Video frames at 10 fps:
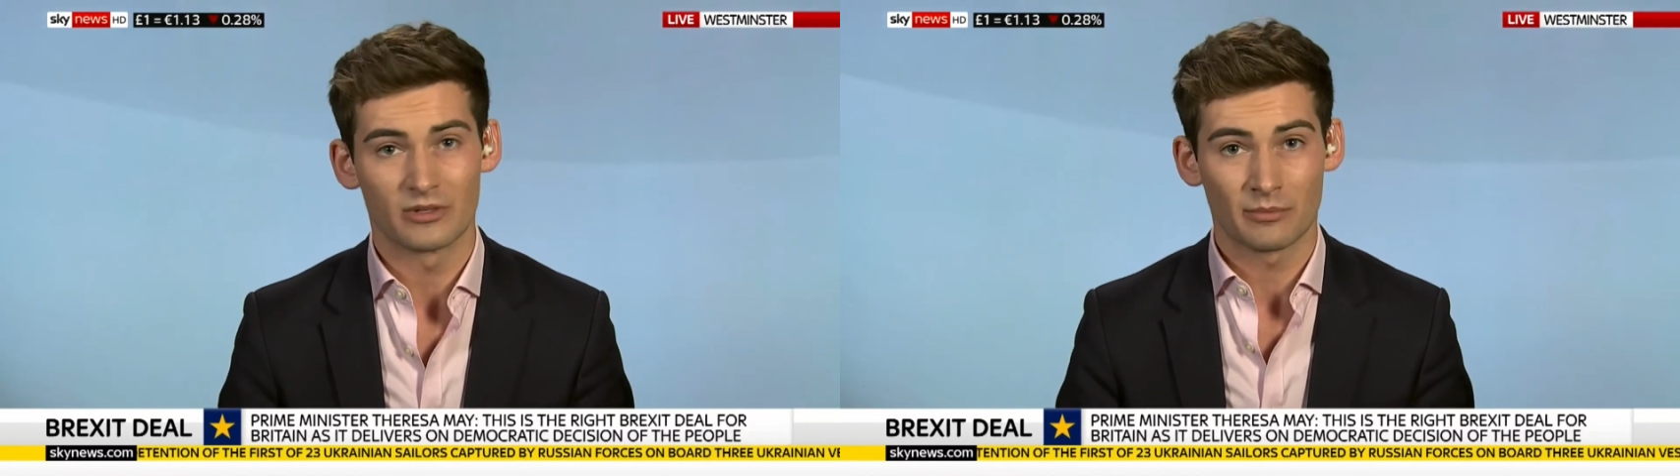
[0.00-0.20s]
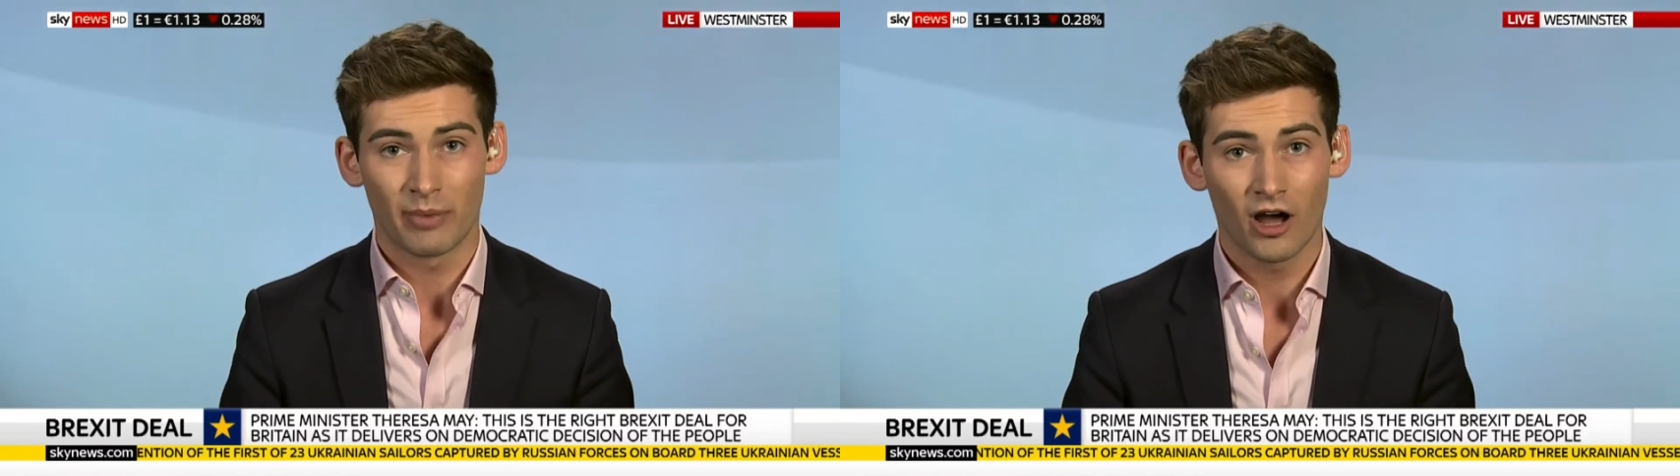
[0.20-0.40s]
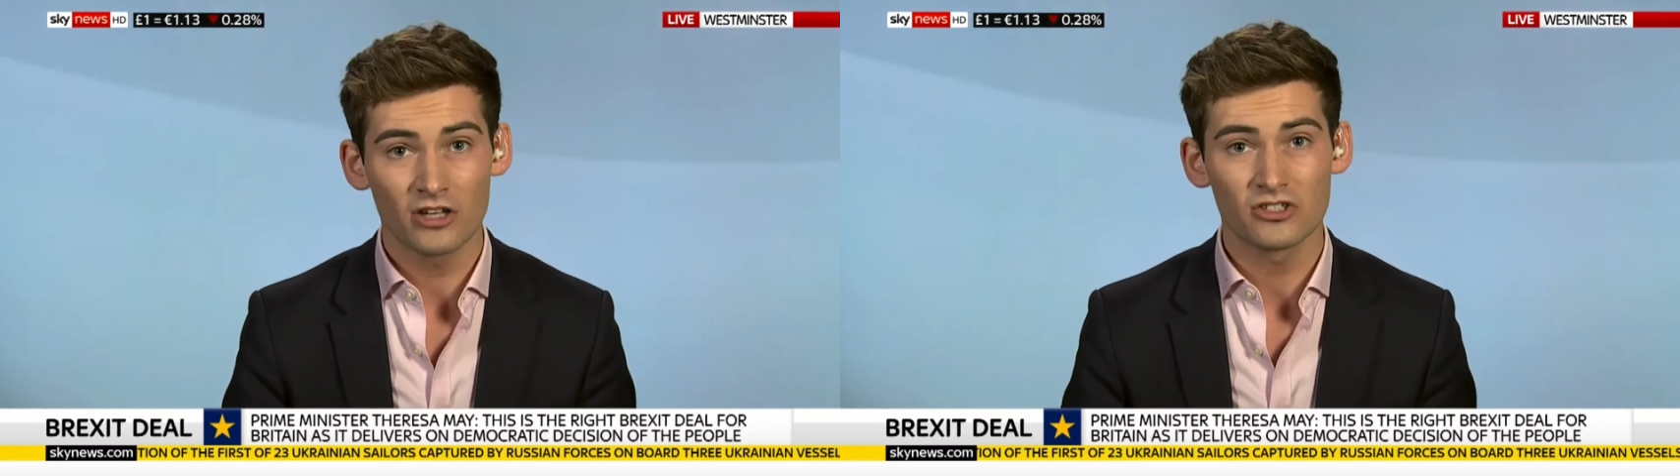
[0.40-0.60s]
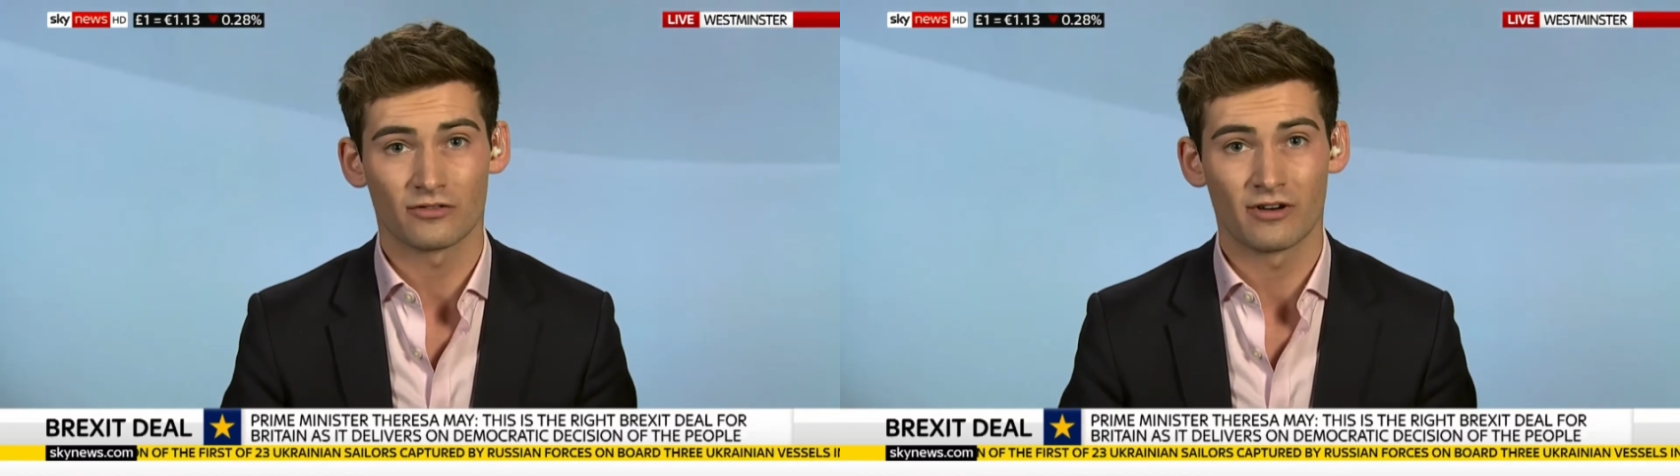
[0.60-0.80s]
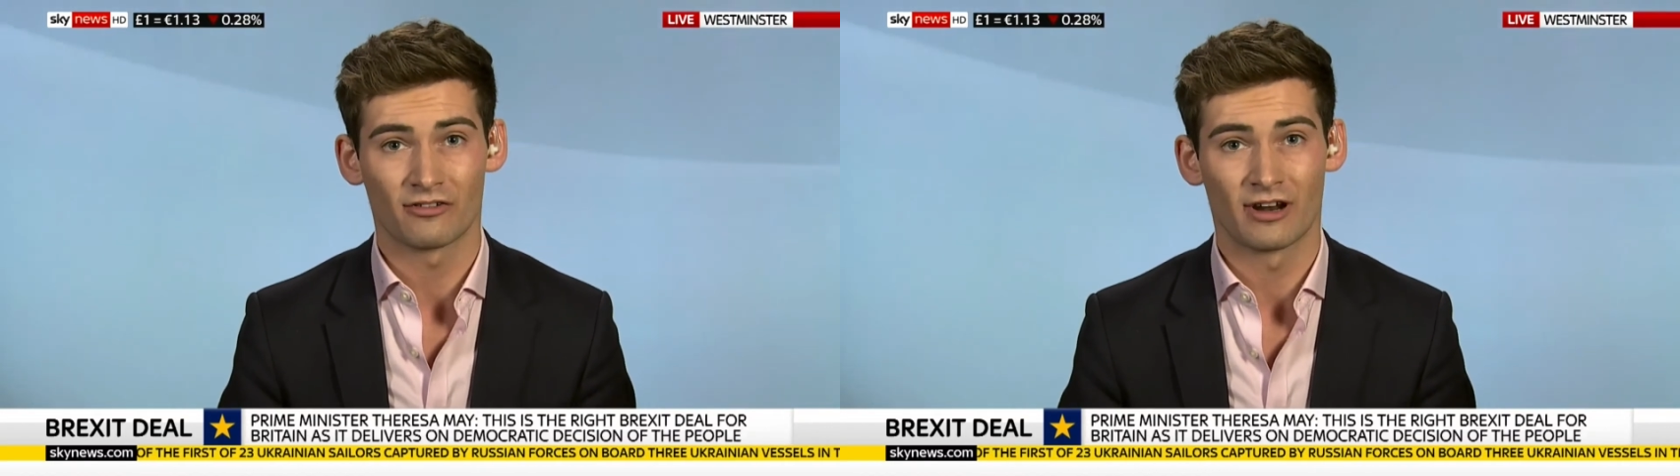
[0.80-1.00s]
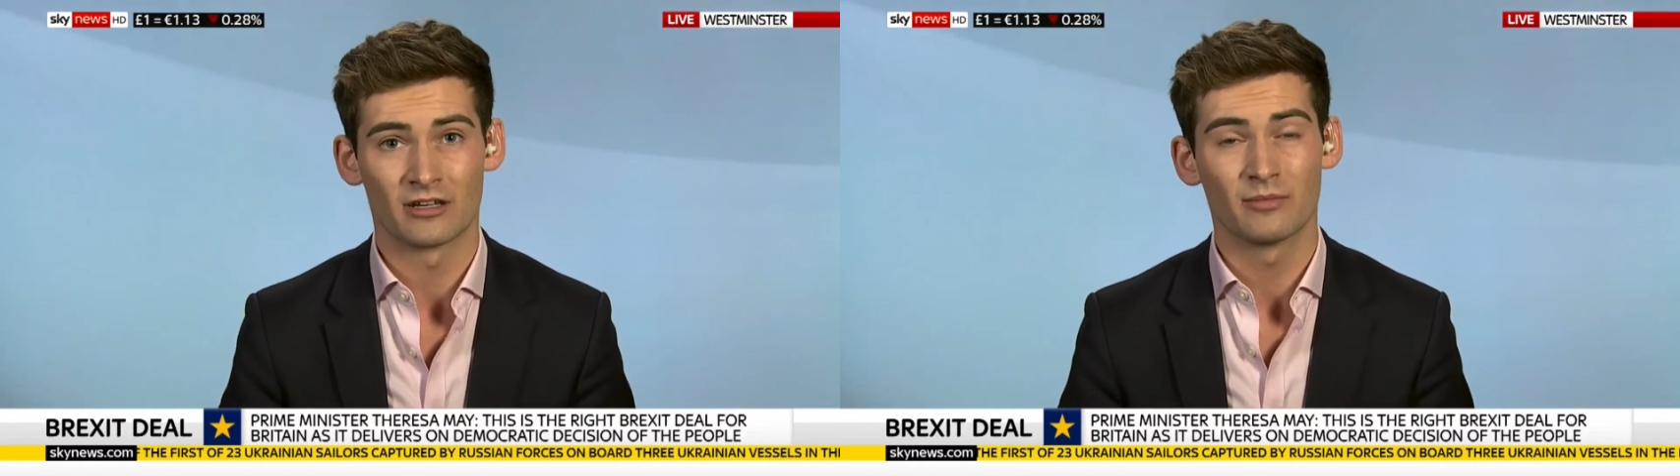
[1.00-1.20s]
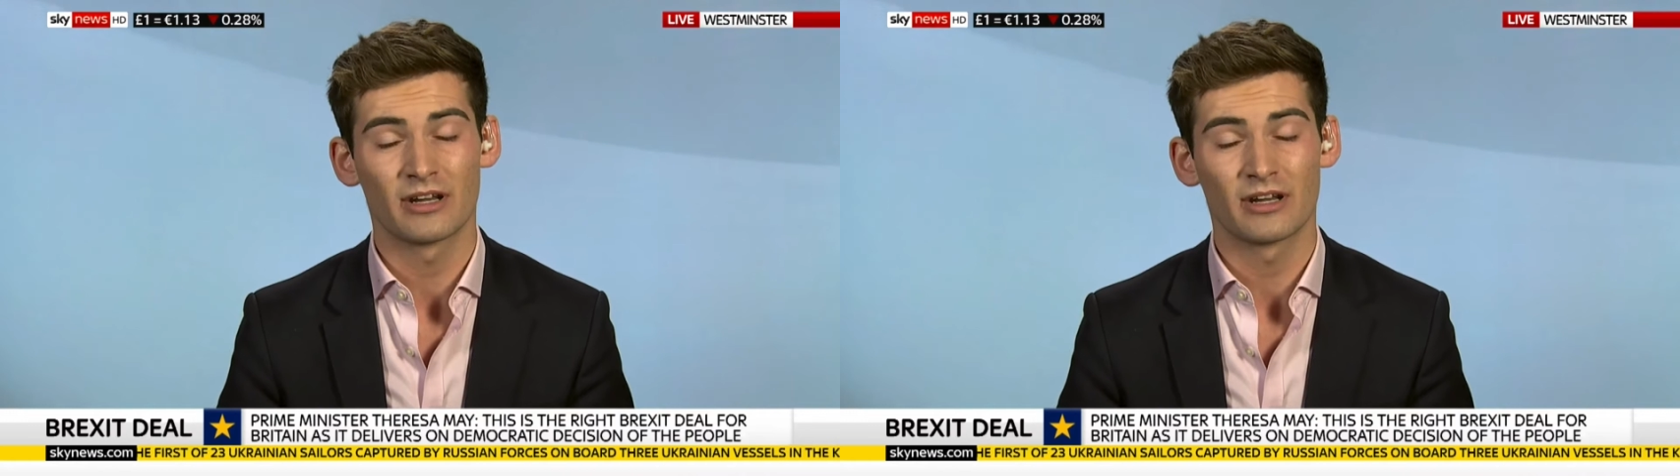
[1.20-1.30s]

It was a part of the referendum,